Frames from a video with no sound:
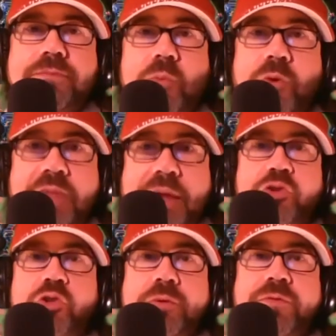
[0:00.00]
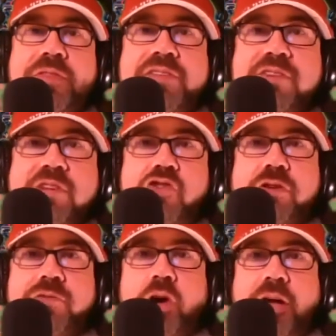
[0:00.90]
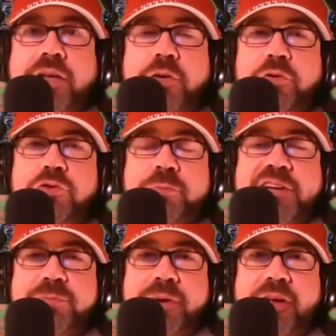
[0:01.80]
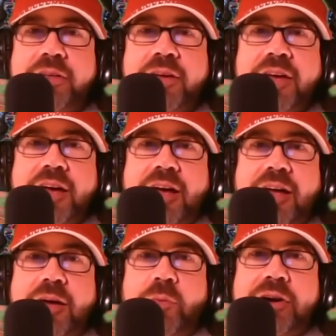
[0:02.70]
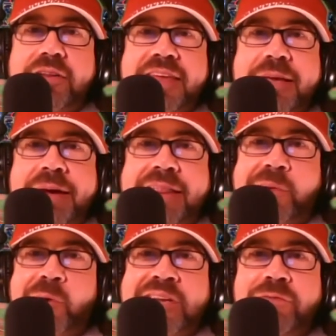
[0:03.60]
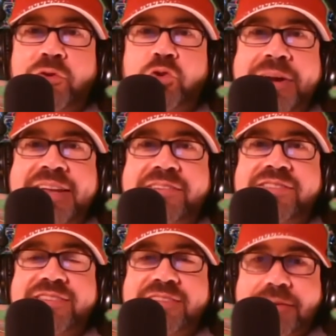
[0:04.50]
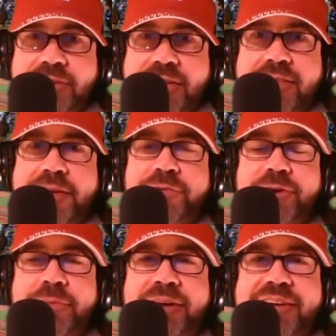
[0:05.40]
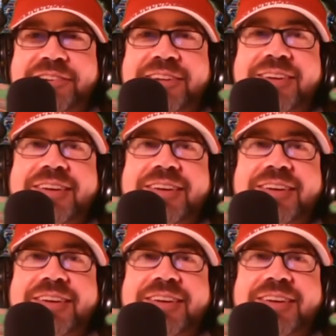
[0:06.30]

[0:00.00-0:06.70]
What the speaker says: Well, that will do it for this edition of Talking Hoosier Baseball. I wanted to thank Matt Litwicki for joining us this evening. Thank you very much.